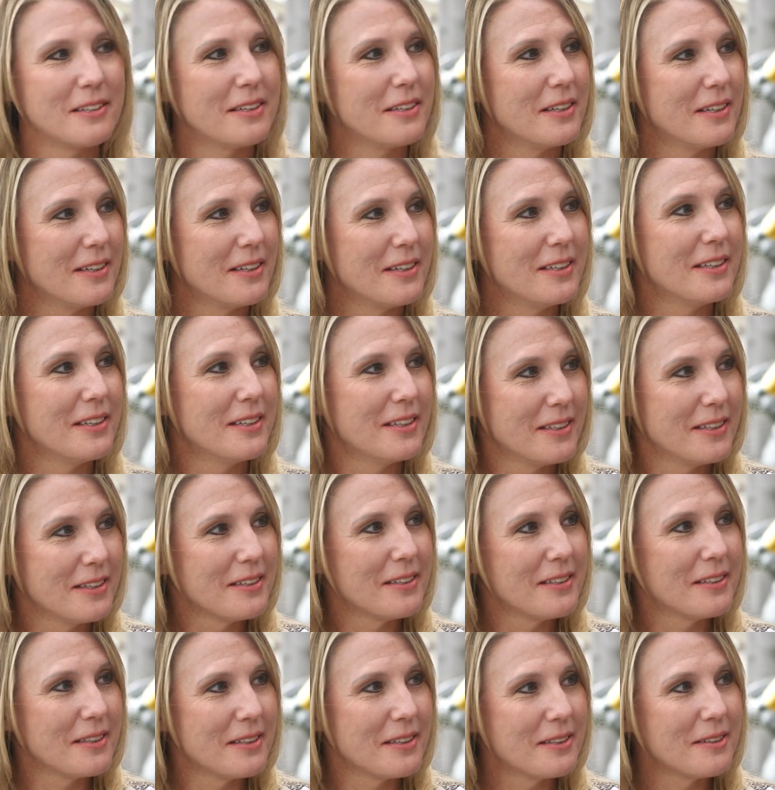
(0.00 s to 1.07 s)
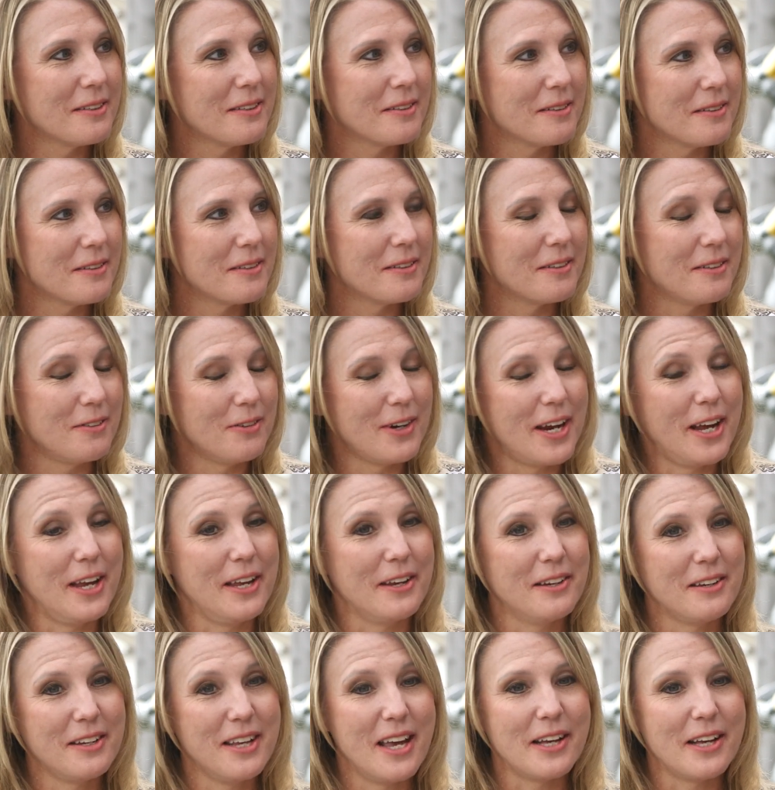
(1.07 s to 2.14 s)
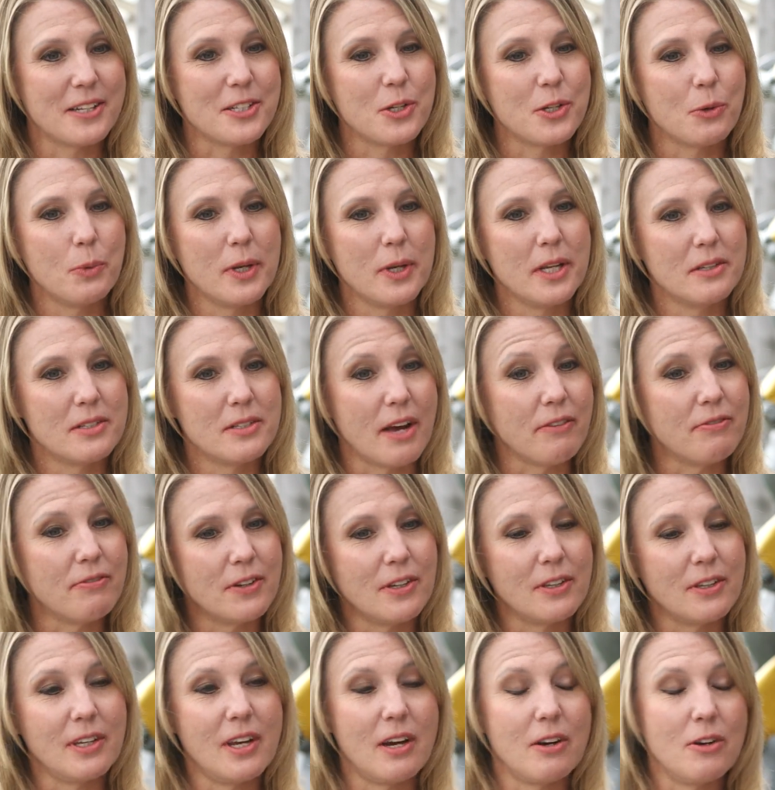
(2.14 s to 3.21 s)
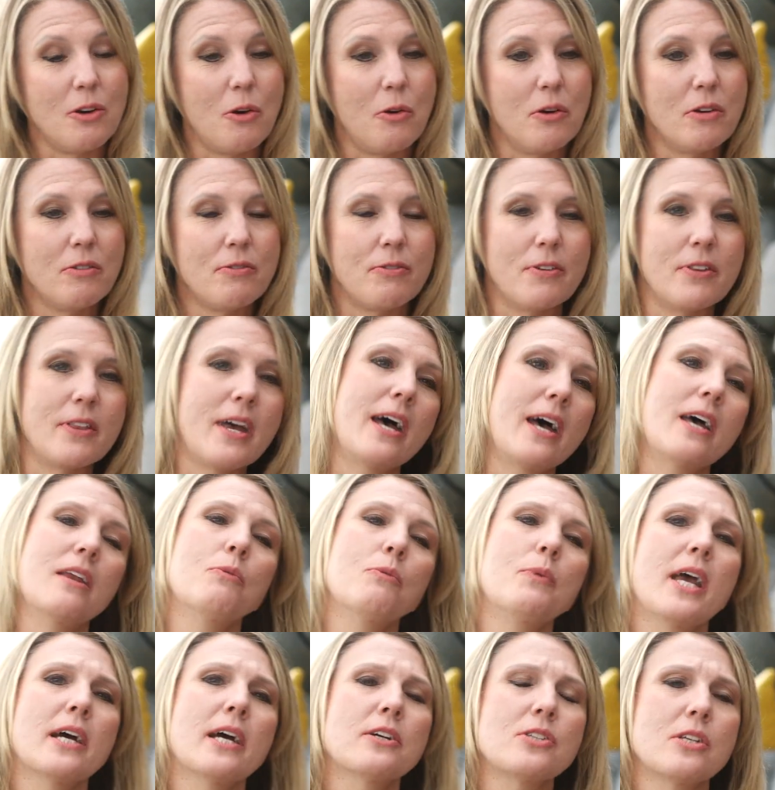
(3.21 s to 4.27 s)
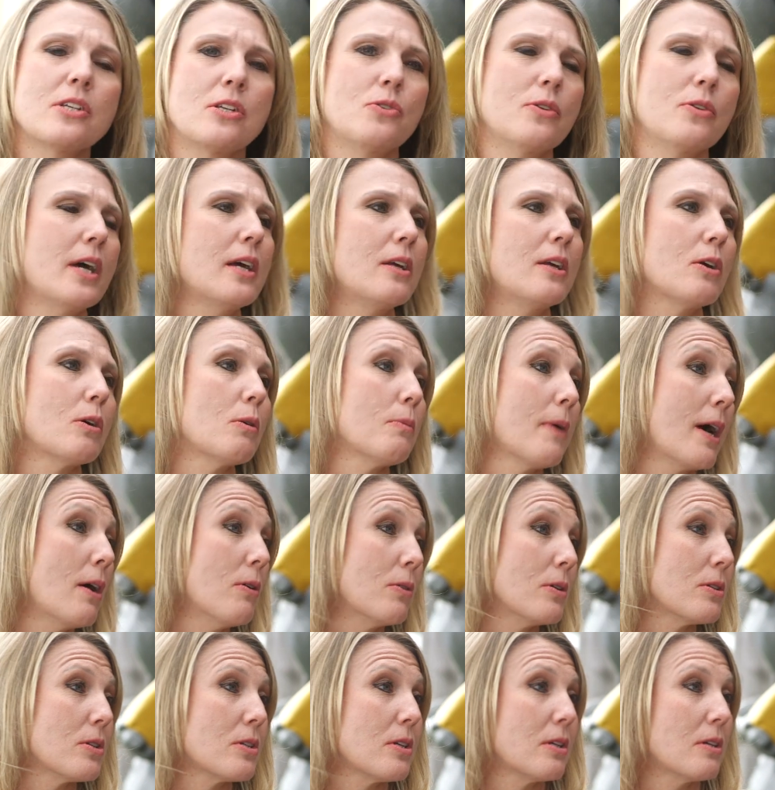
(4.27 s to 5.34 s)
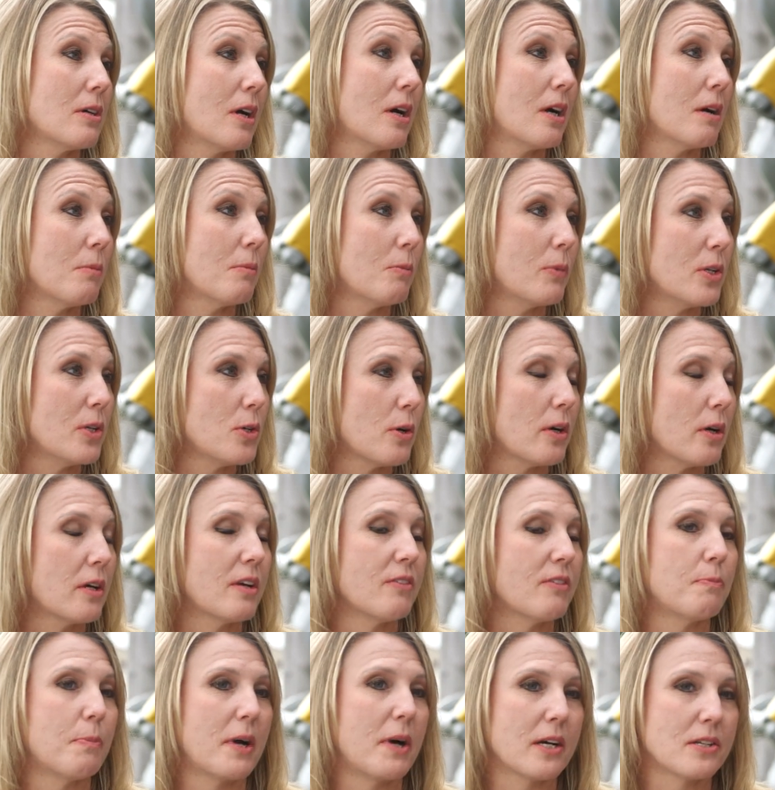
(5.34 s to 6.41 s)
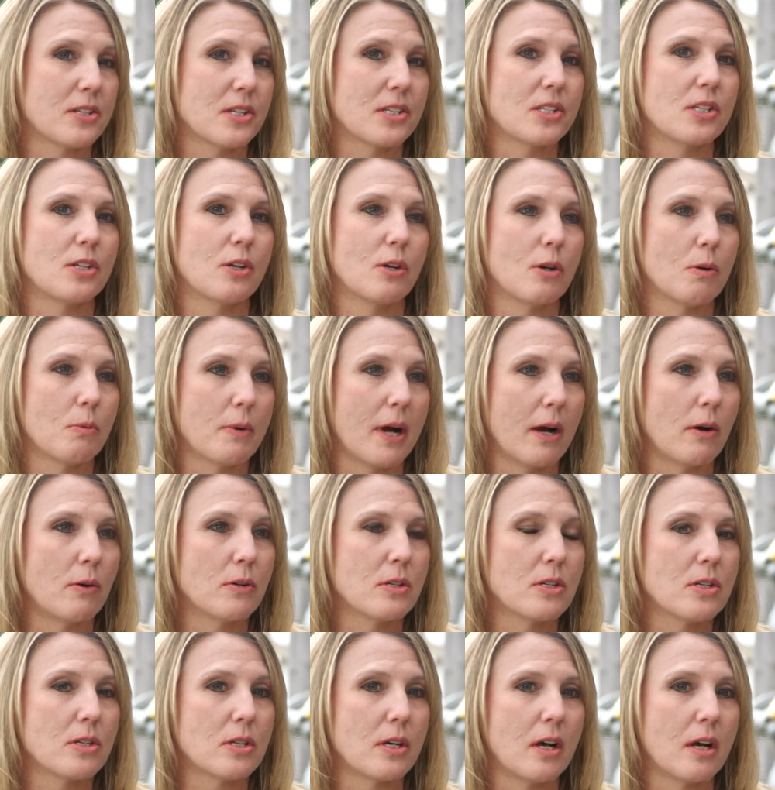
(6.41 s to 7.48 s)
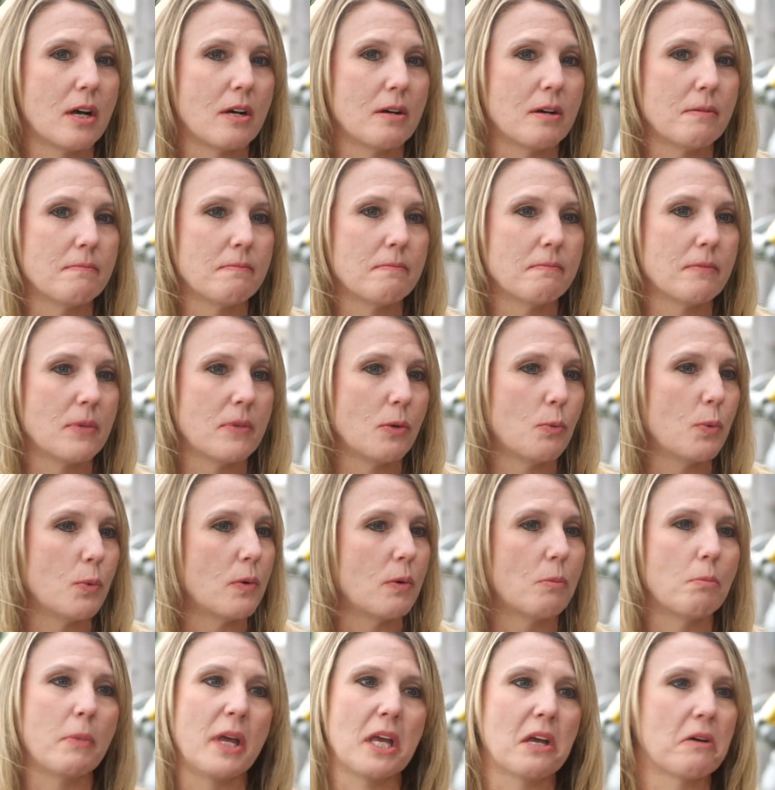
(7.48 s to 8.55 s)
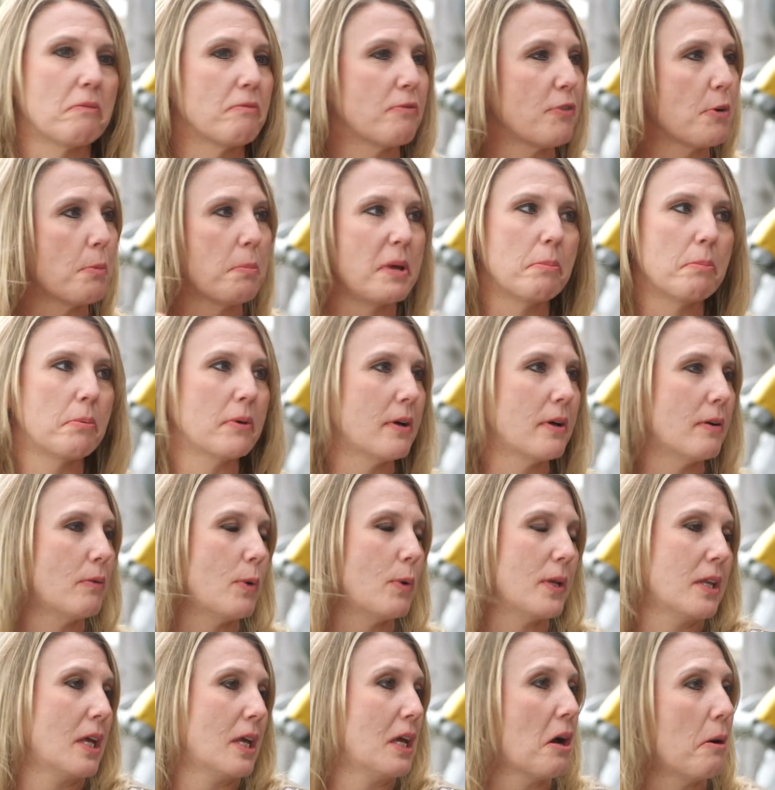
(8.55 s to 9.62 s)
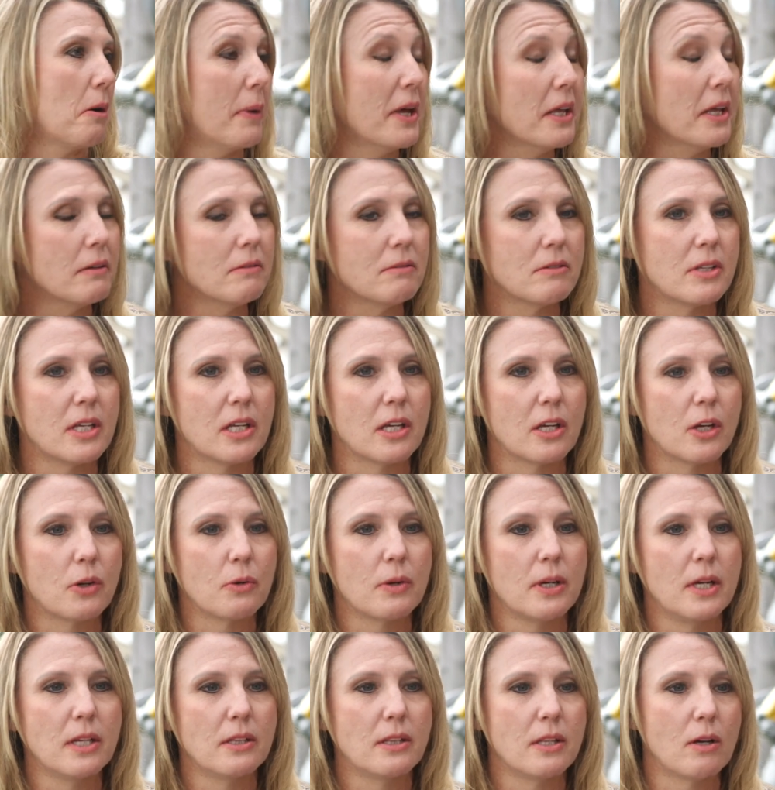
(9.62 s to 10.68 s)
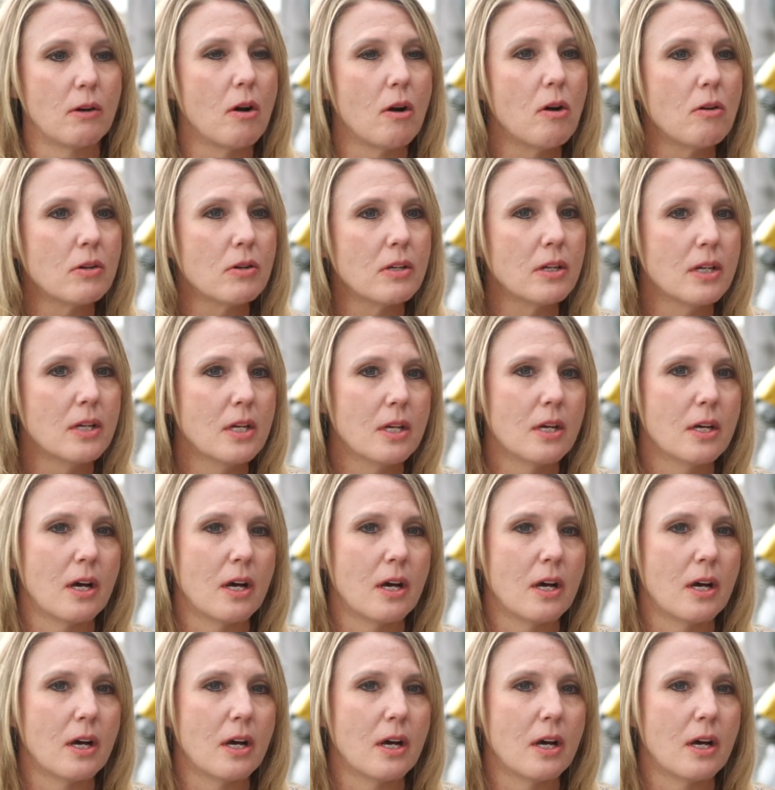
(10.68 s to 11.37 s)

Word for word: of your way while you're making more. Right, yeah, so we definitely are known for that. And we actually do that year round. Um, we do our gift boxes year round. Um, we'll make them for people when they come in, they can create their own.